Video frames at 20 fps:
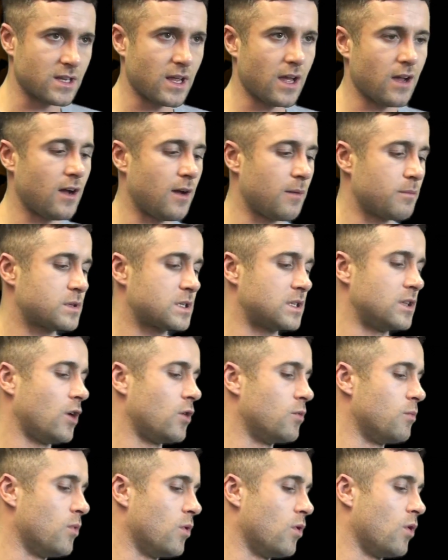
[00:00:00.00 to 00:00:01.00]
setups,
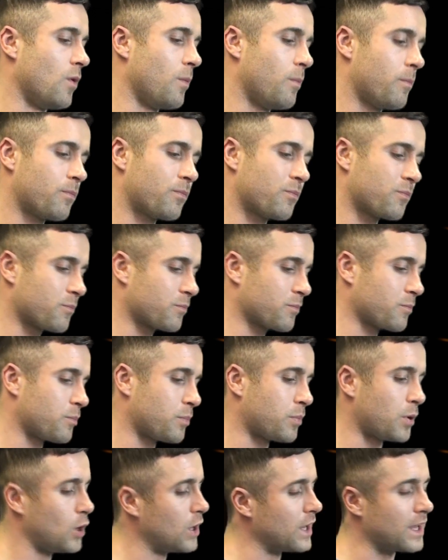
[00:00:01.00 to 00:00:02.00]
no more
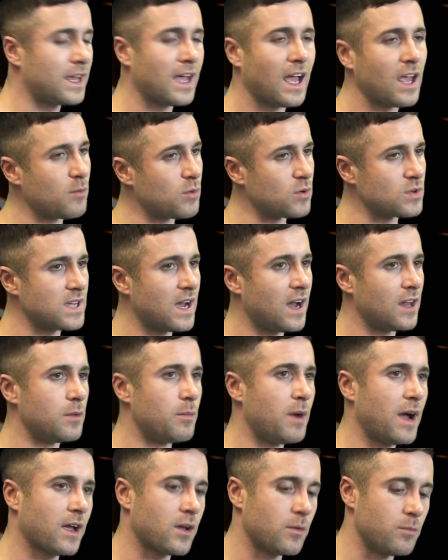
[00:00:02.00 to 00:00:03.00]
pulling cables out of the
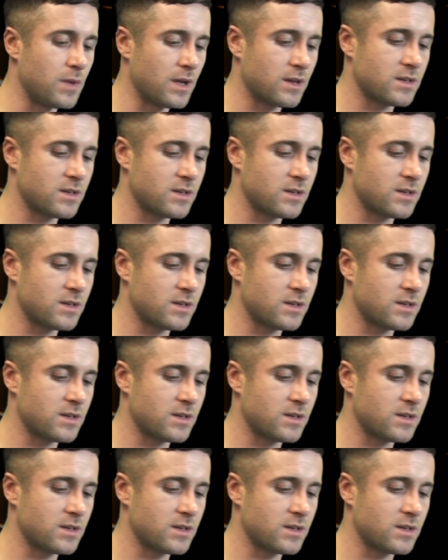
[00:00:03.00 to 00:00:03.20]
back of